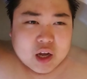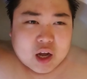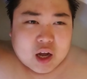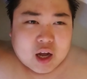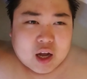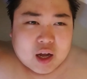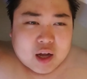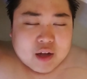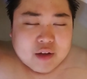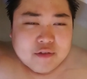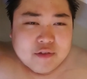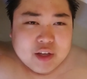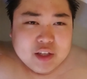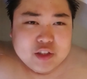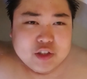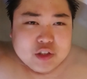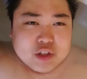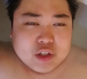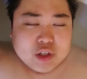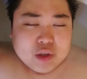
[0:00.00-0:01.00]

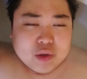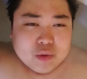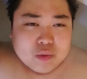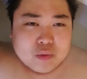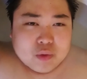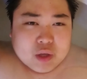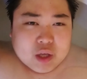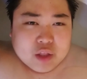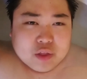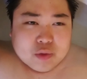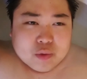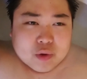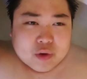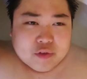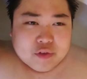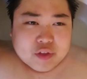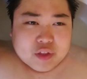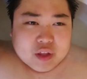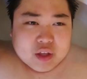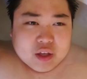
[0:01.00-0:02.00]
Eventually, we get through
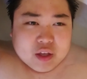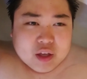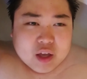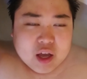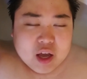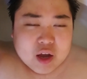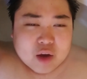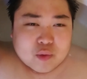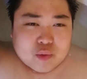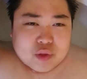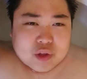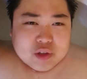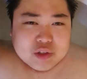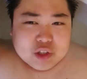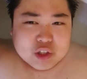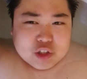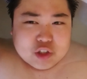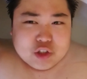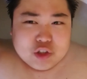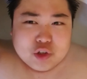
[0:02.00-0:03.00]
everything. There's
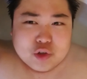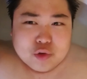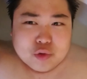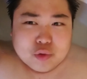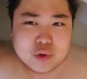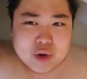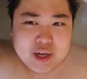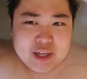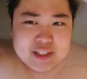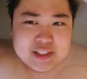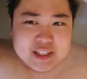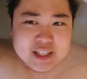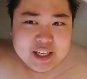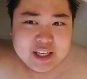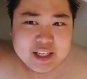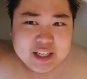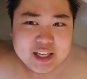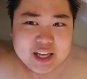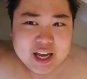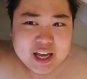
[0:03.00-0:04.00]
a crazy
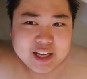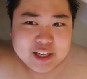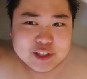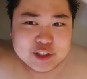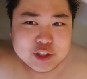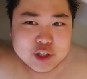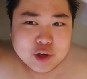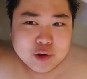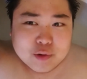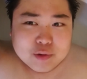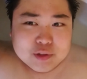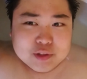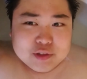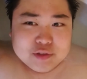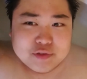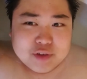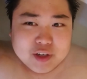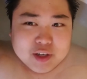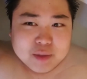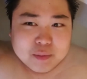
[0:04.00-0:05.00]
Indiana Jones
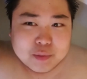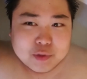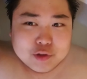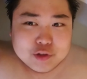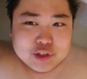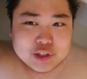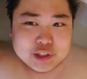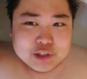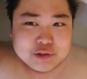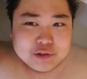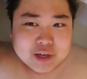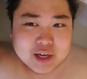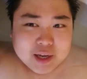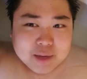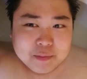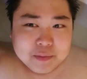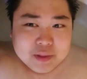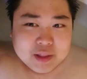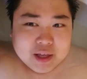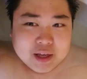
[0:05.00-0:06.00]
fucking bullshit
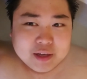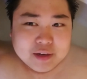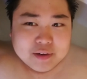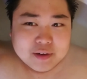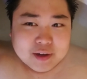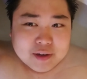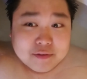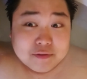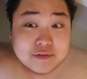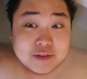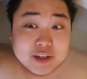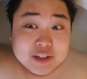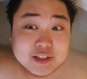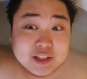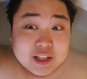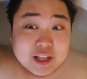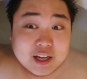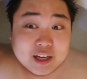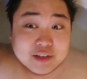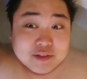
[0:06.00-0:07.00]
trap that fucks a
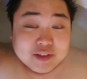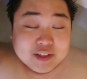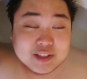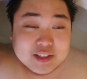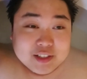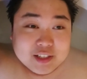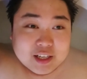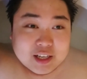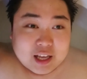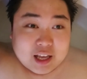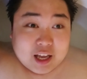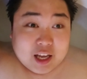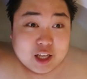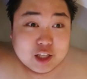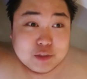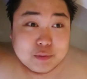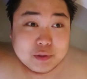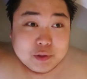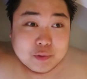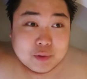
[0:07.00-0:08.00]
lot of us
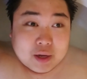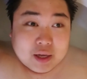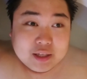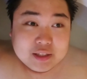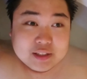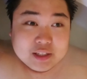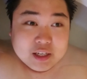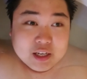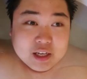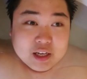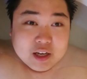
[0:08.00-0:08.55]
HP-wise.